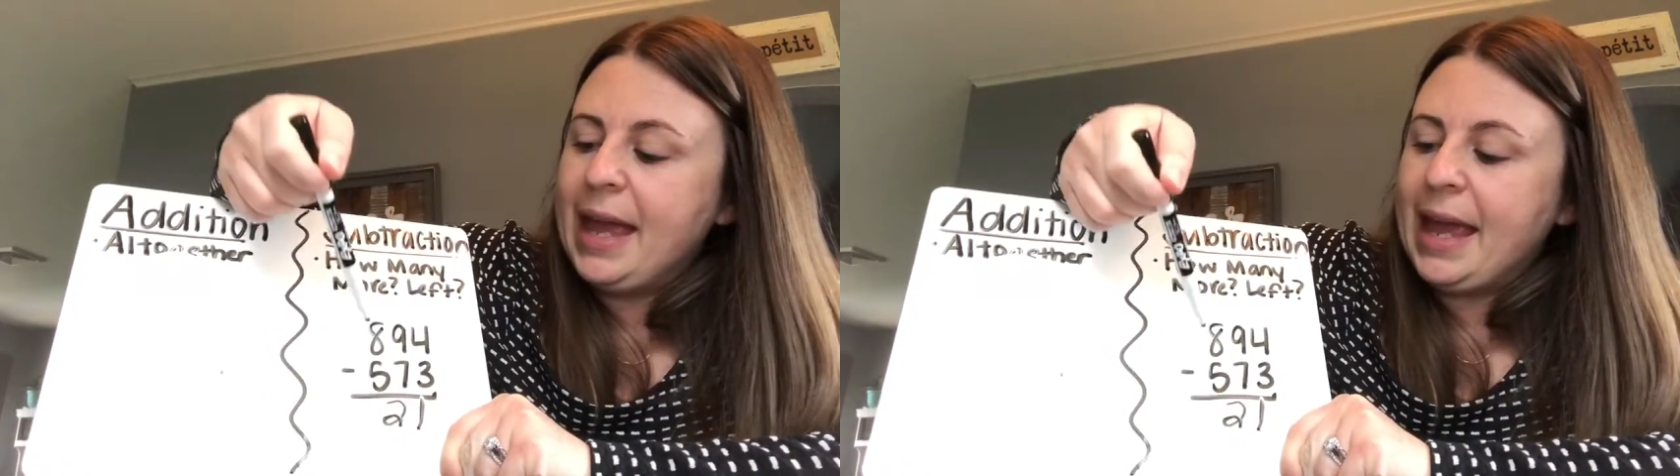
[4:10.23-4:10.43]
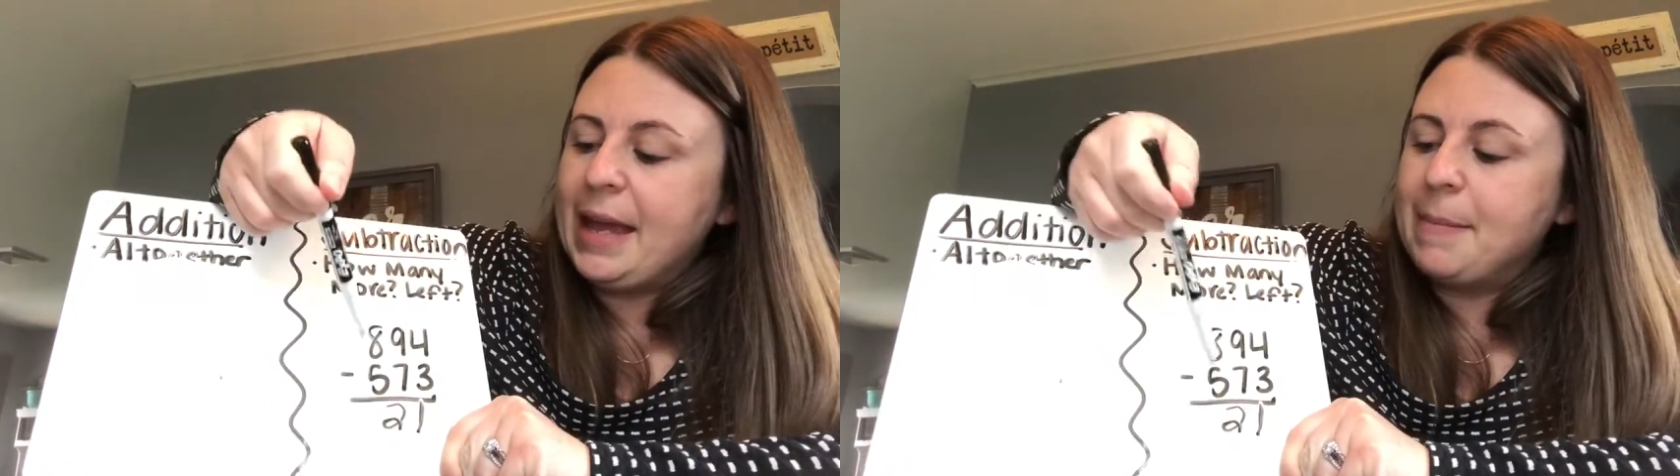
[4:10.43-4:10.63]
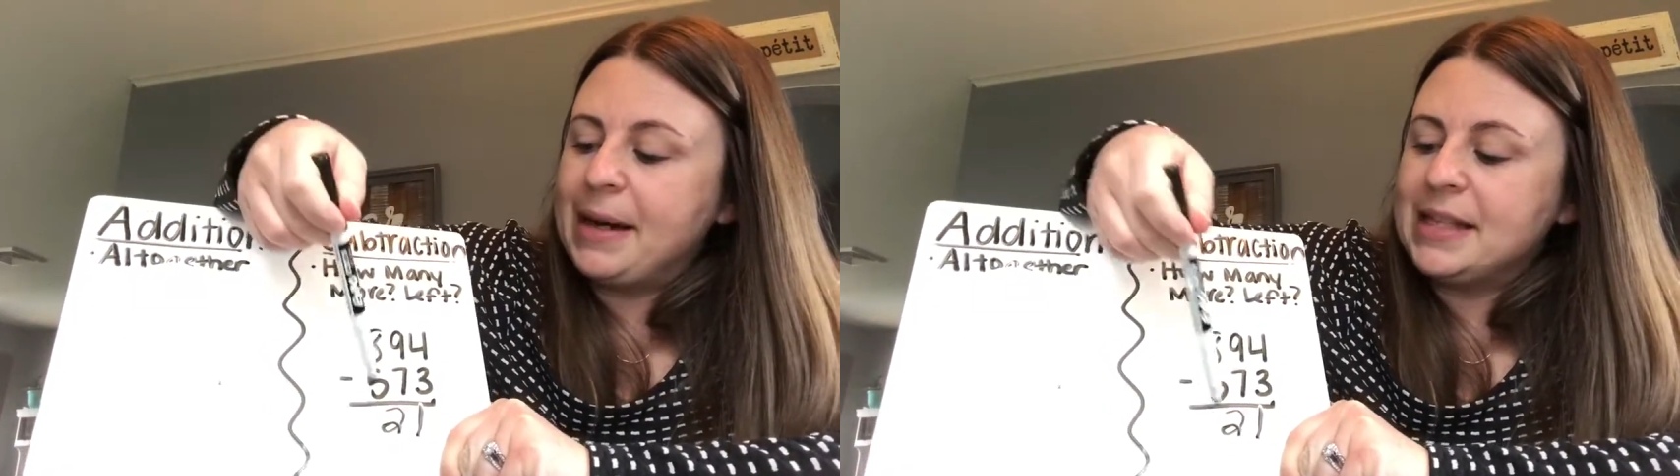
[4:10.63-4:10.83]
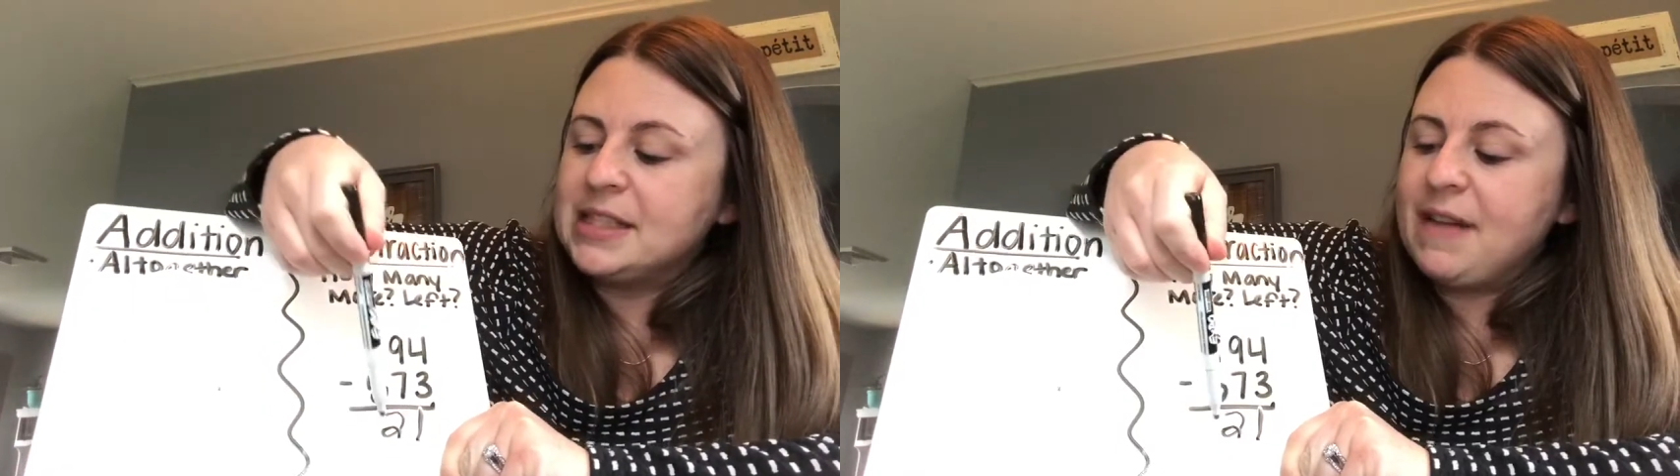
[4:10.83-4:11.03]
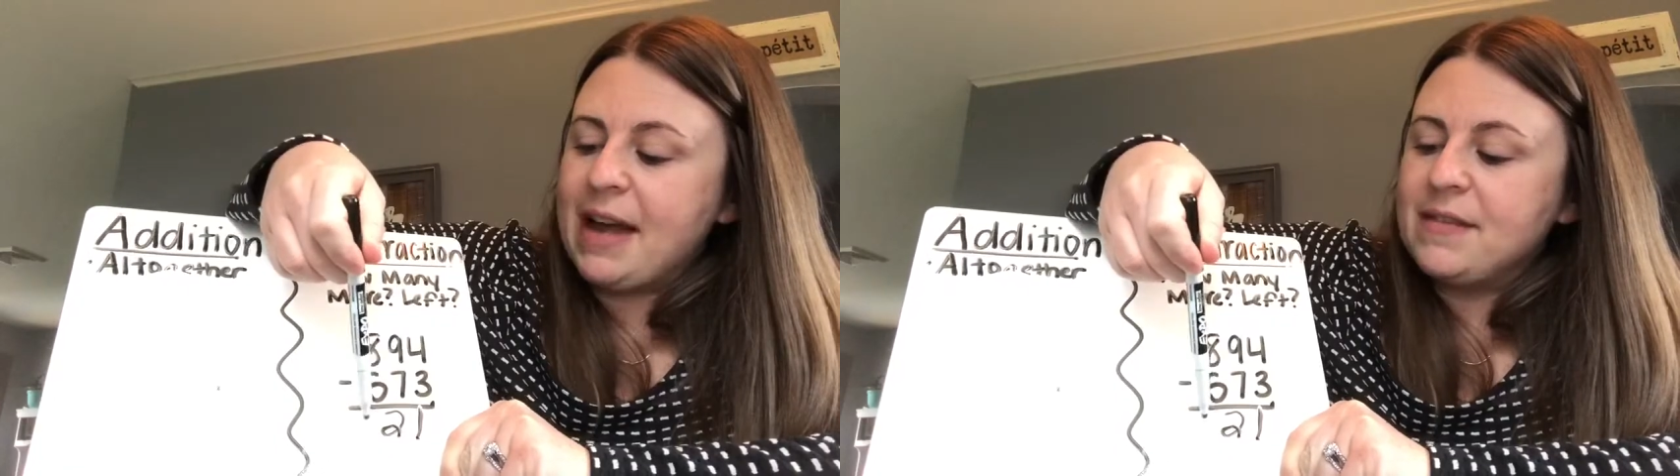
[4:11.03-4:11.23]
8 minus
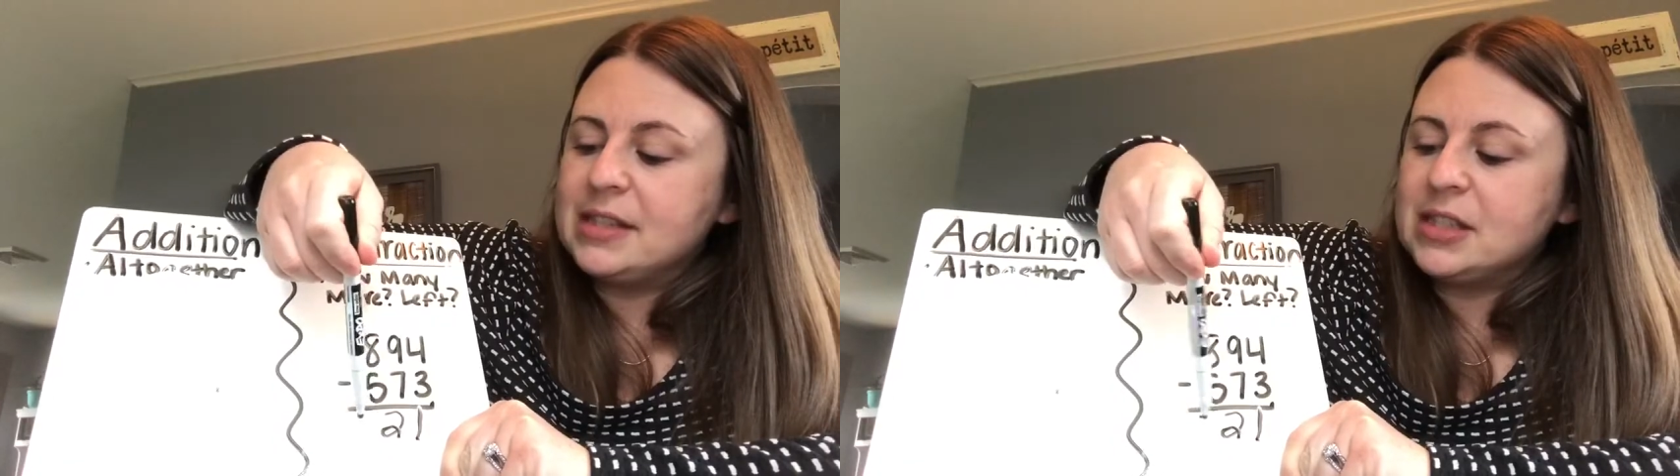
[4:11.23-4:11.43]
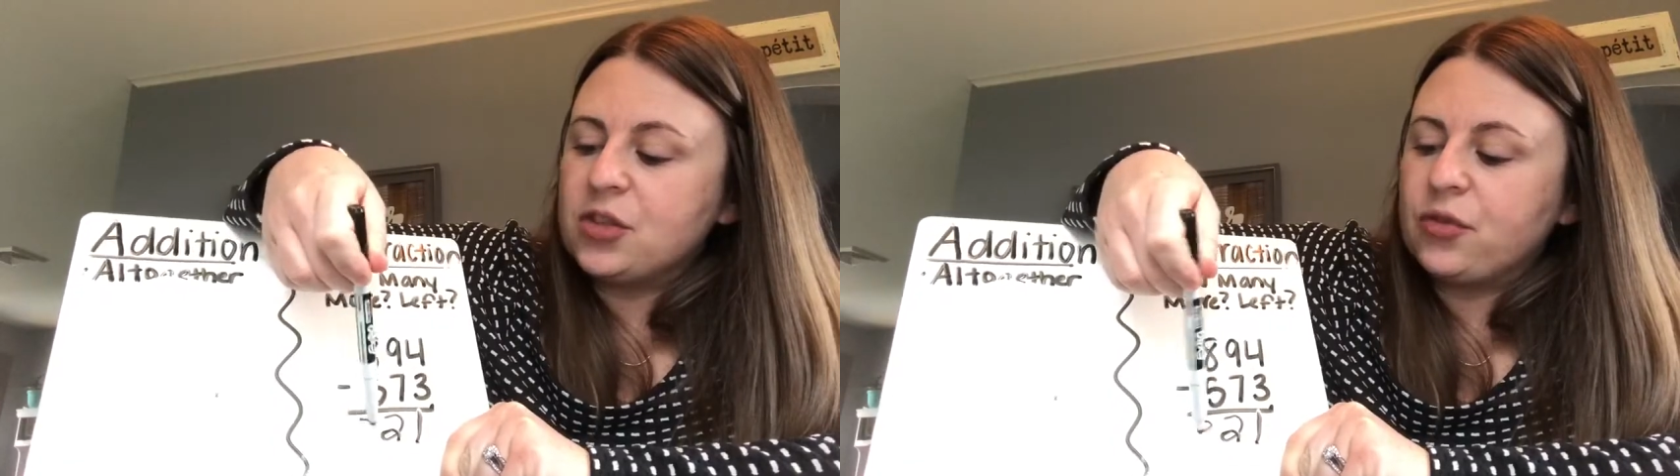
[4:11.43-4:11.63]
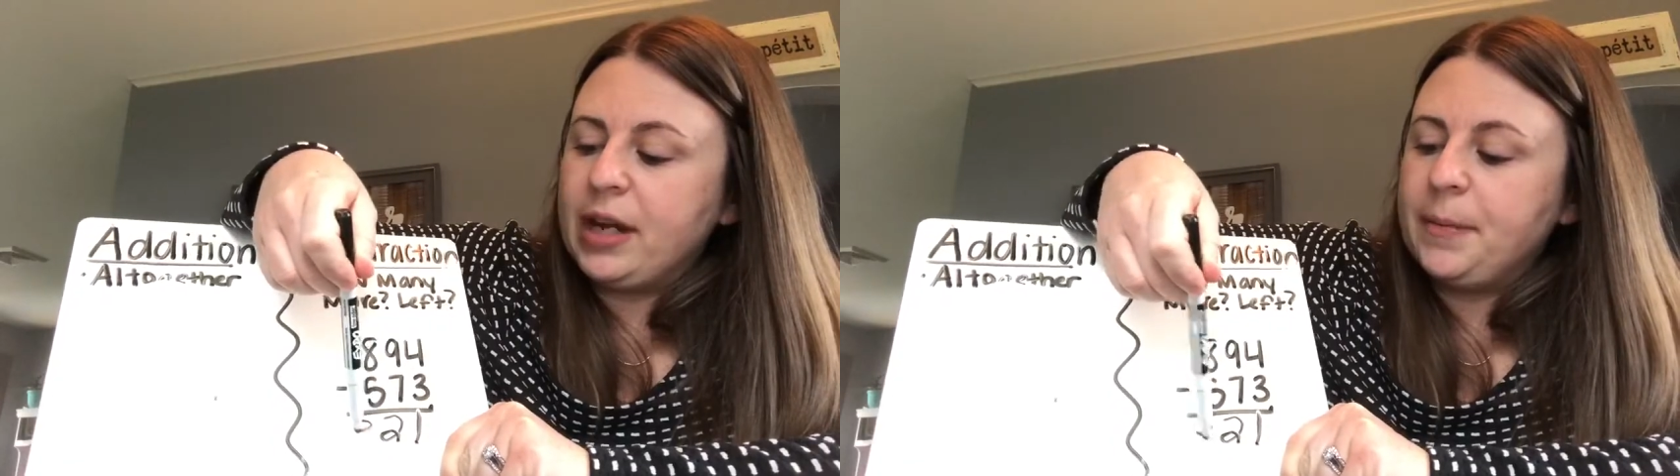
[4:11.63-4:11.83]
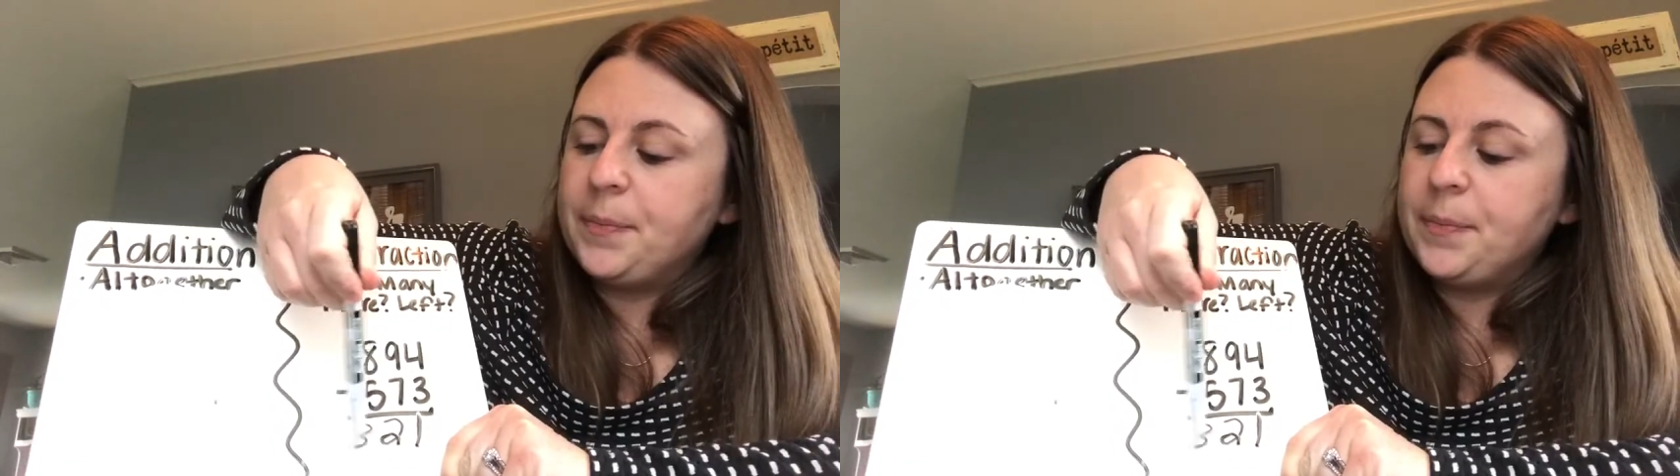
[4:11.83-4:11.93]
5 is 3.